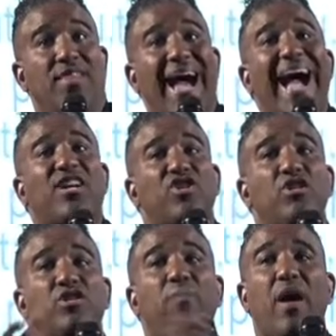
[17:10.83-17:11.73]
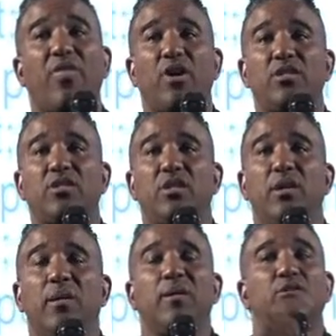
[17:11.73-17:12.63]
the actions of others
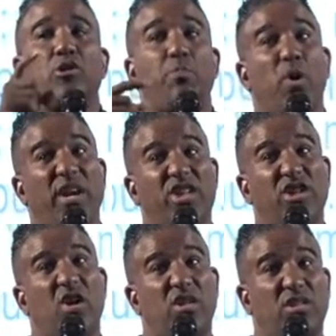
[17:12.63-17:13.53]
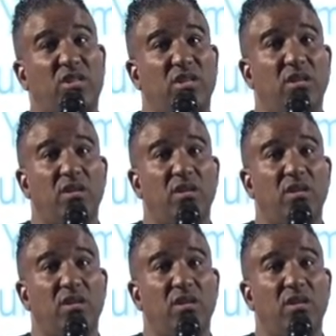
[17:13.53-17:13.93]
to punish us.